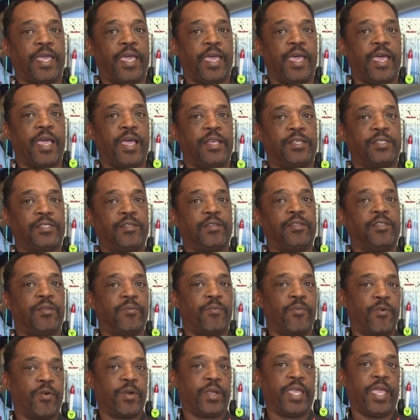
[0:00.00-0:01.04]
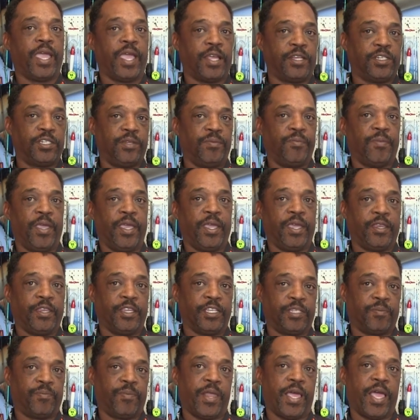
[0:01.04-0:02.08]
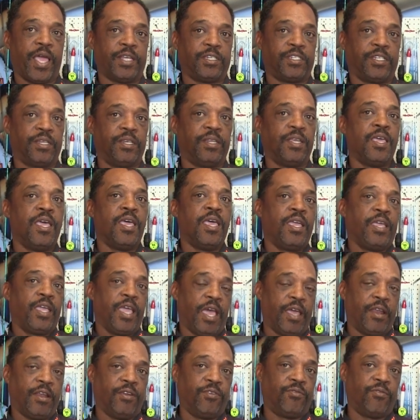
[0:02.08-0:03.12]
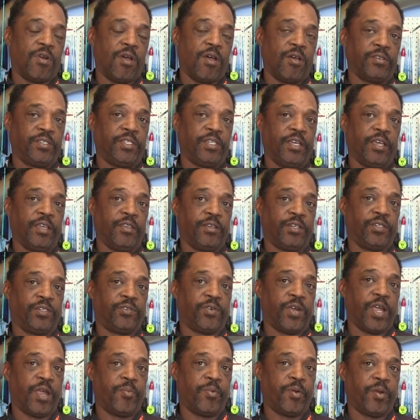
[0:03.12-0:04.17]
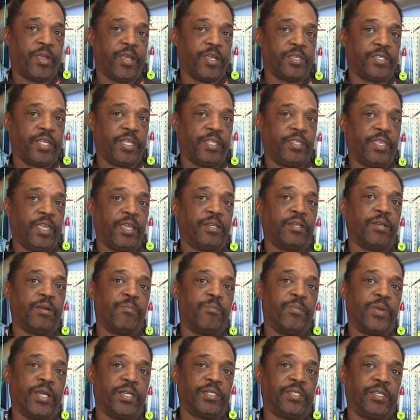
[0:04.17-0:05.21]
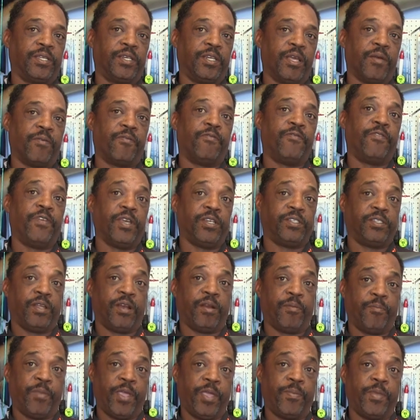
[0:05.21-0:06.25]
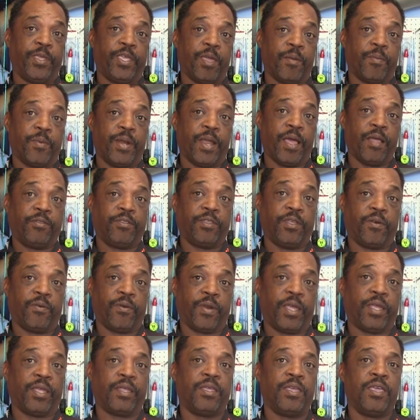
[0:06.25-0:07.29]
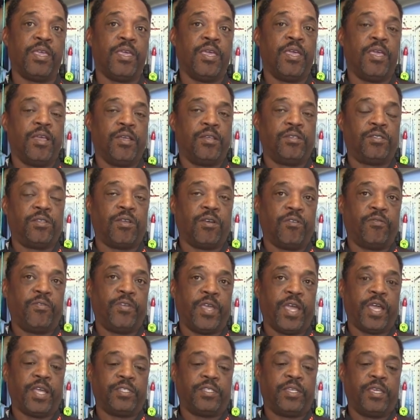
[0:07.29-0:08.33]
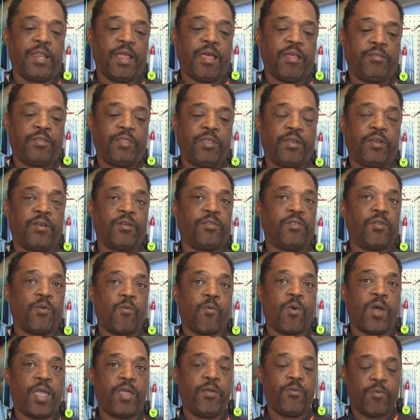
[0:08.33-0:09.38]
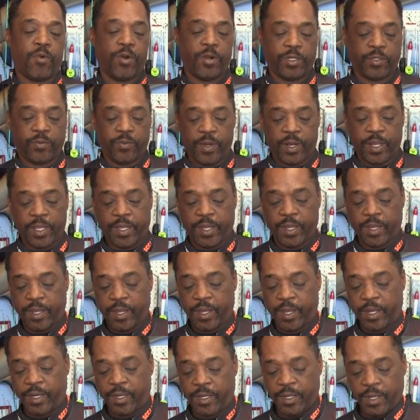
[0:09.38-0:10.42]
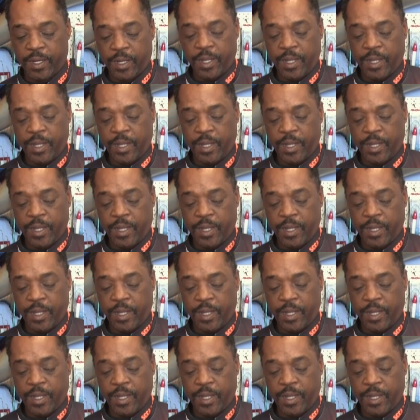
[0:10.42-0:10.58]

casts. The more casts you make in the splashing kind of draws the other striper because they think they're busting up fish that are maybe coming out the grate. So if you guys get out there, the white works really good.